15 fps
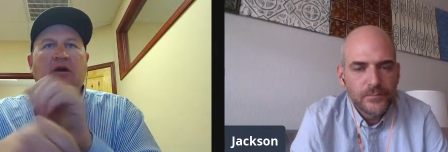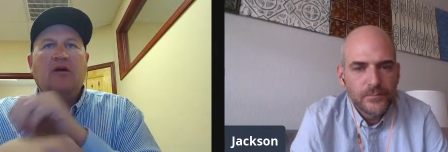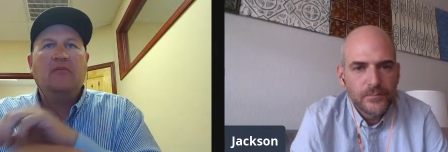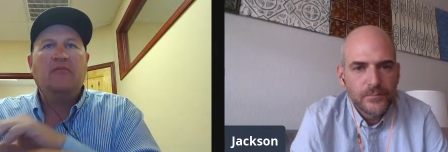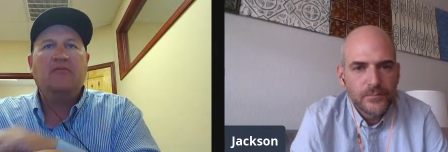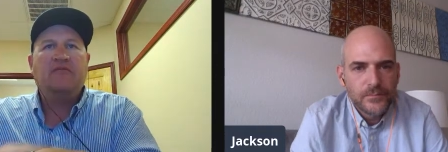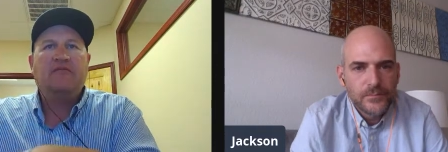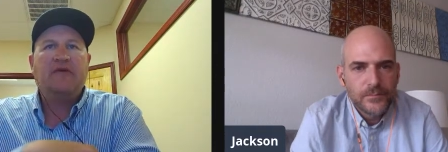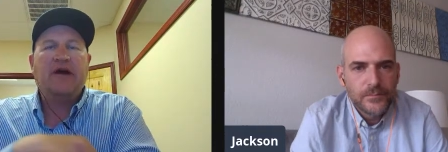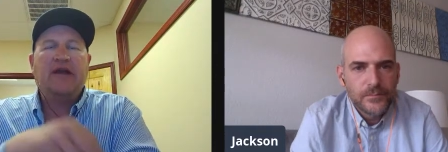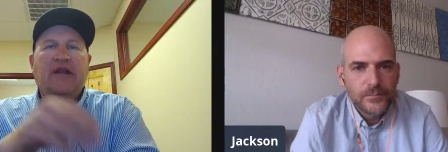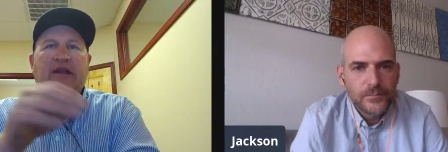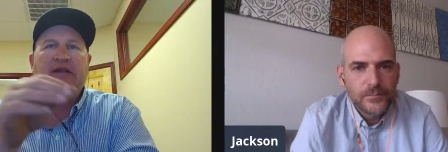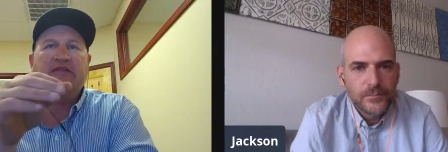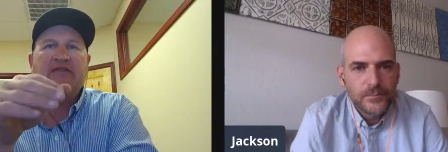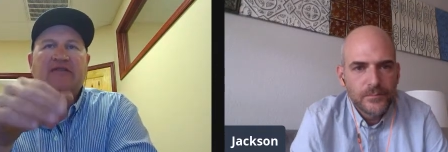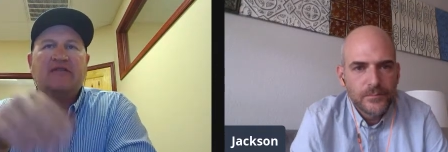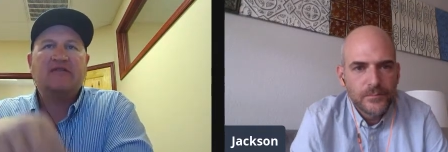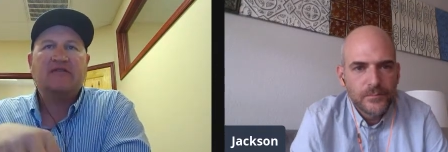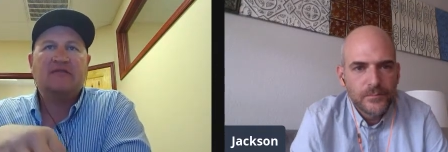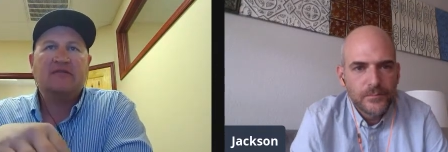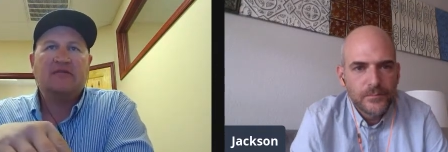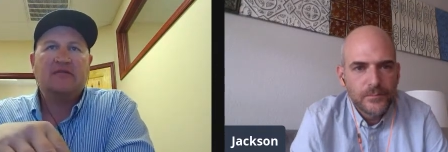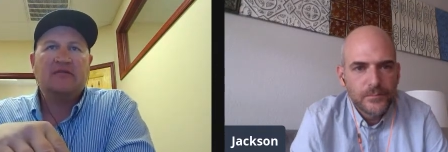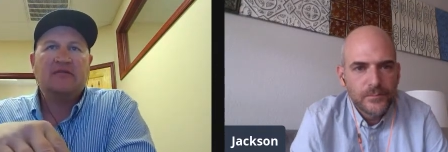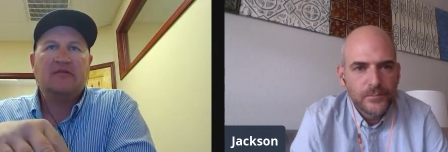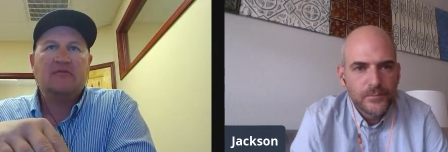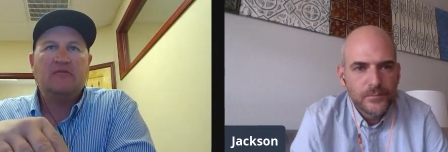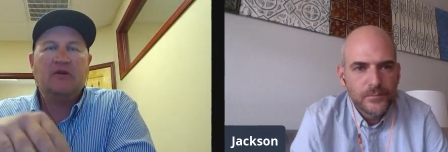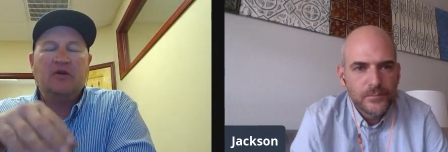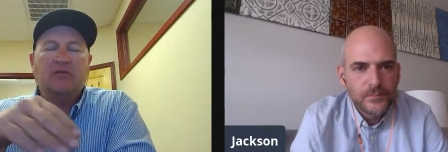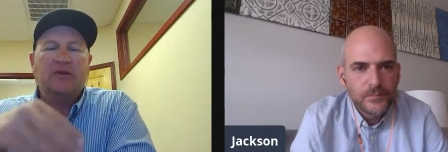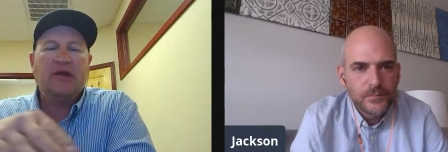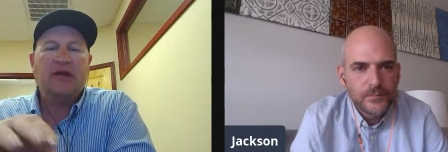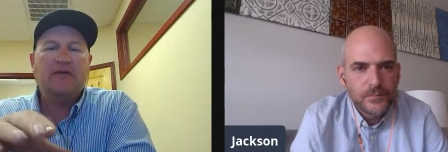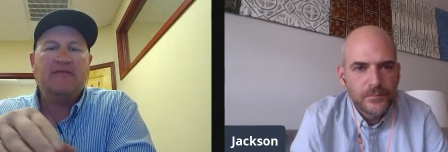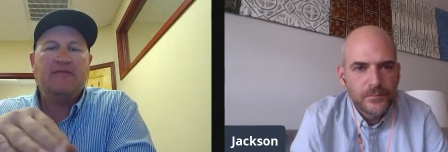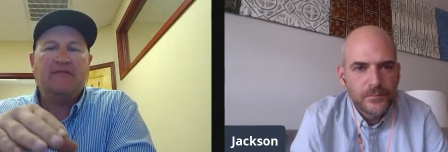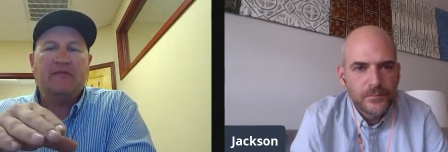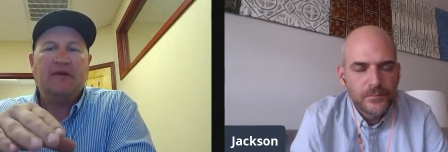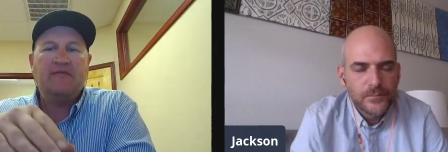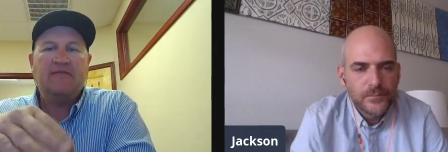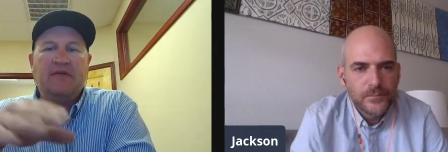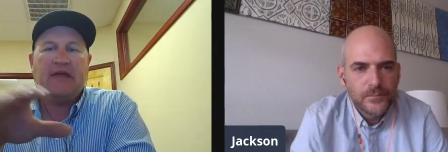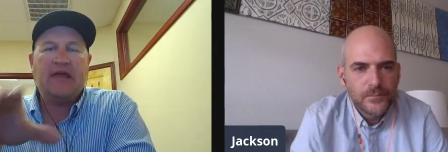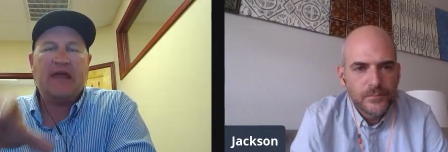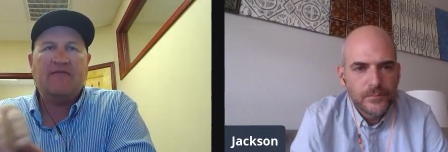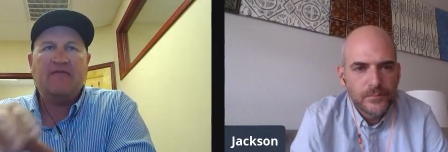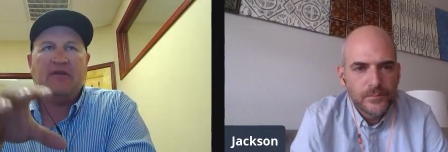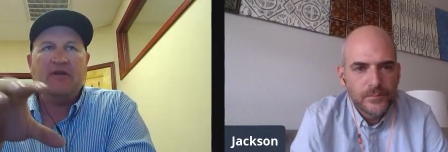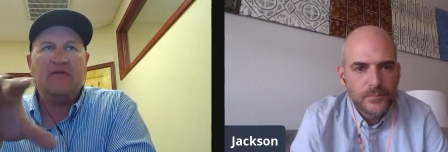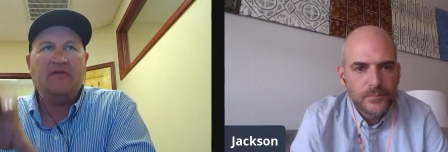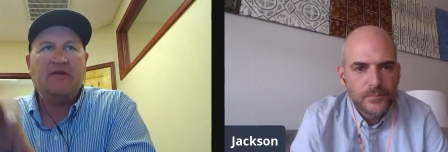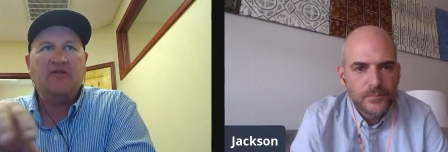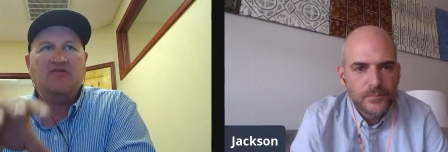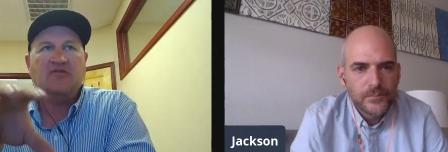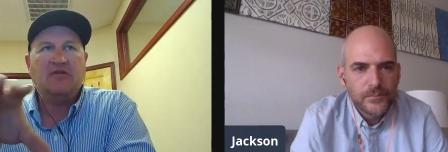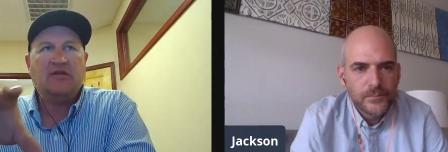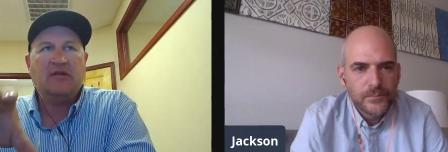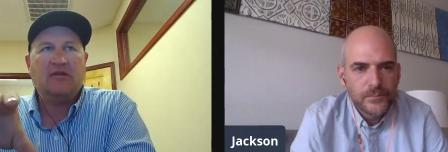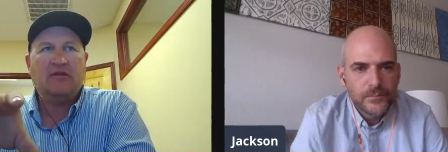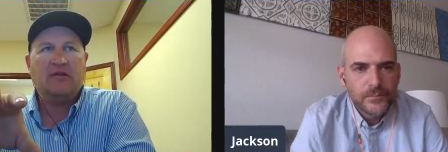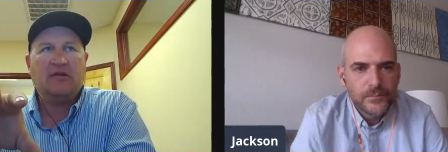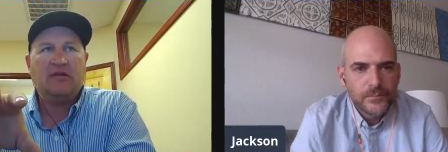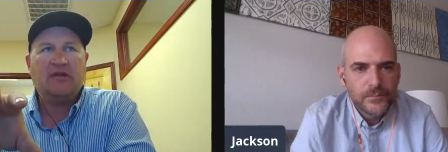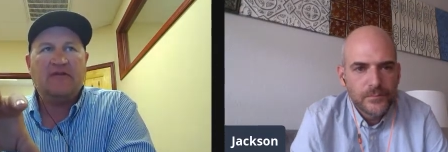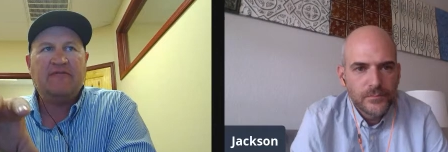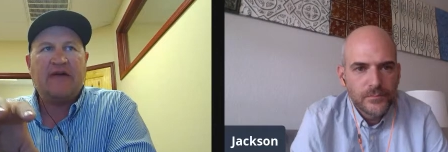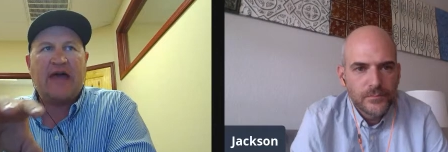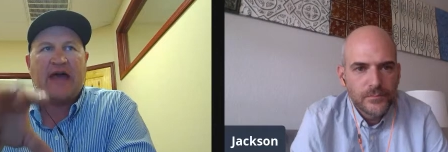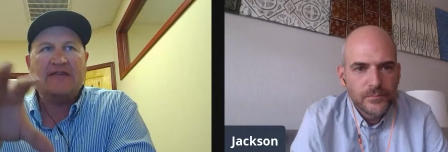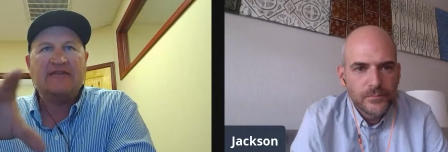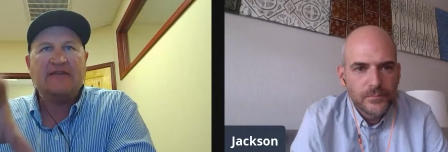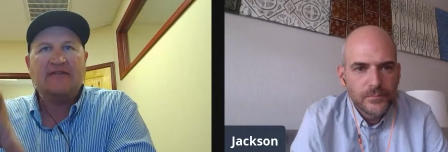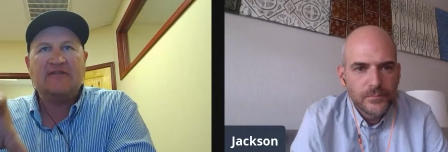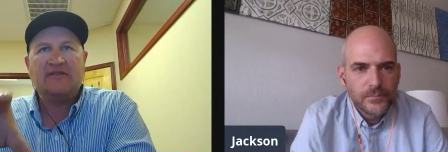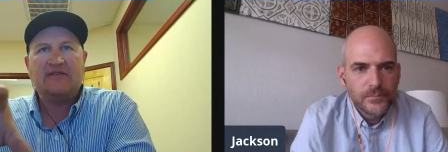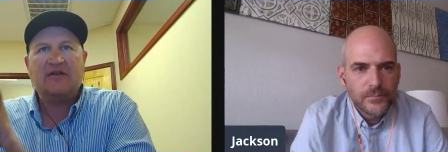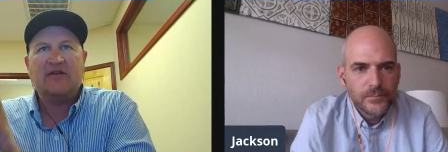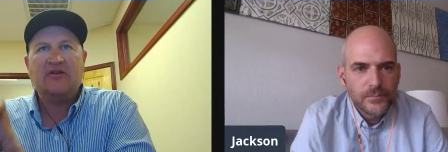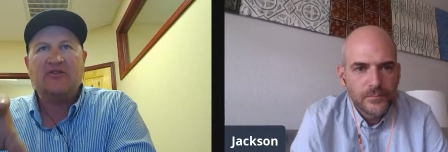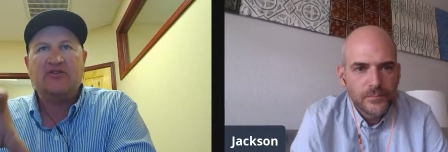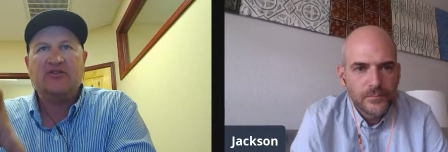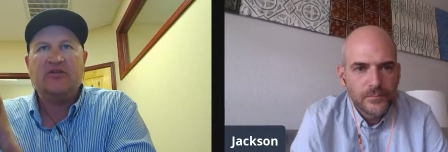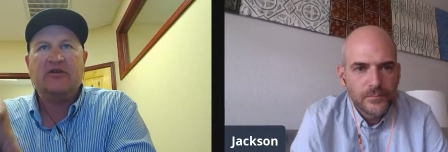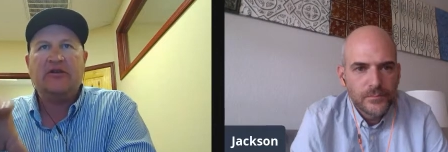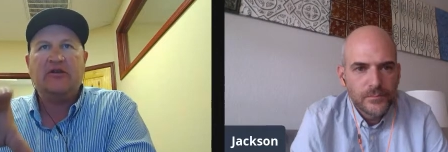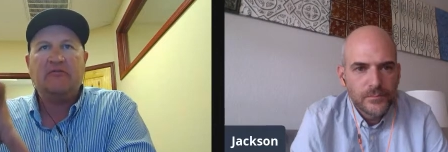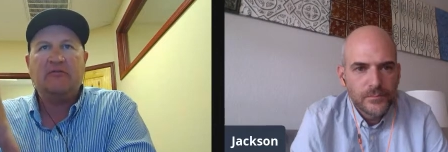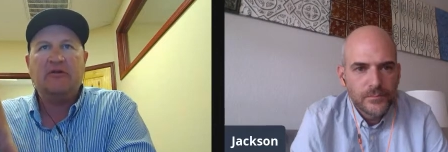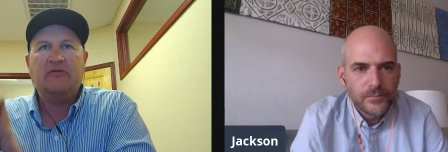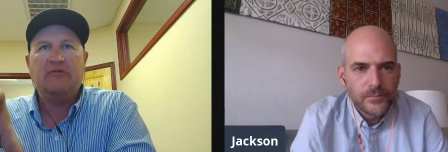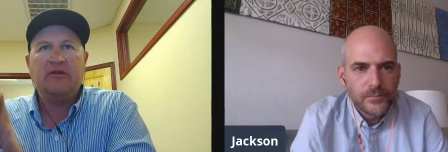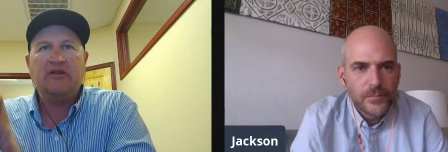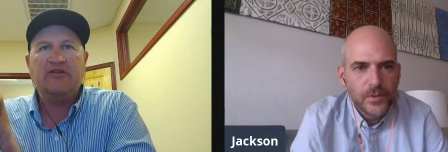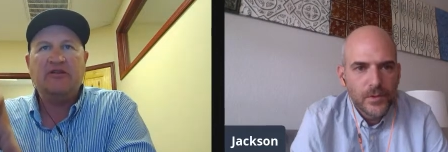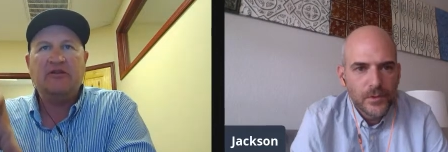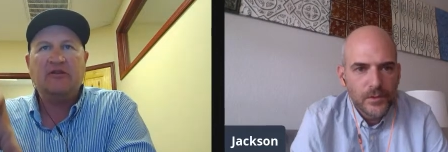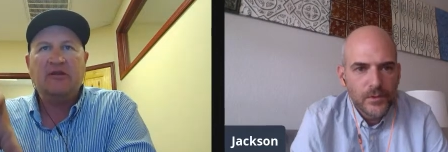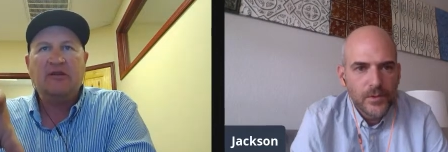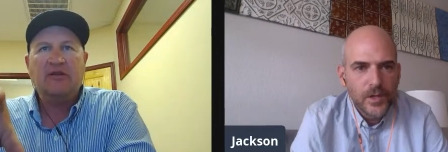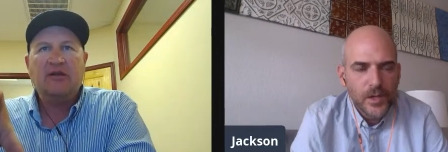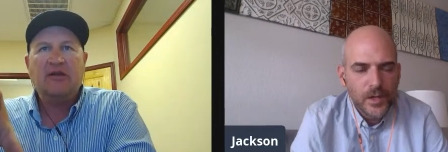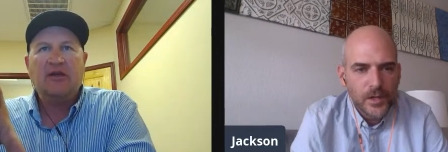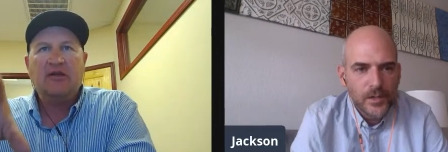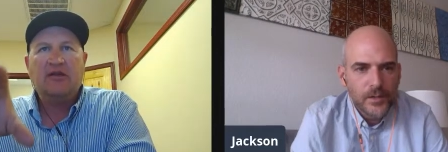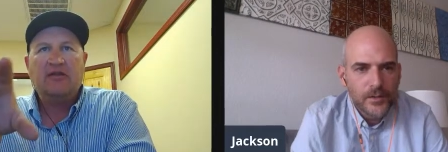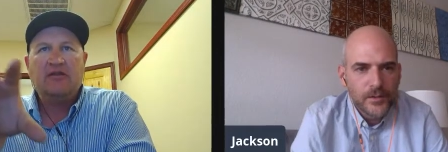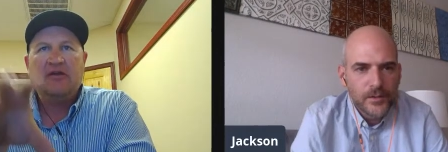Speaker 1: um, finance, will pay if they have enough enough assets that they're insuring in one region, uh-huh.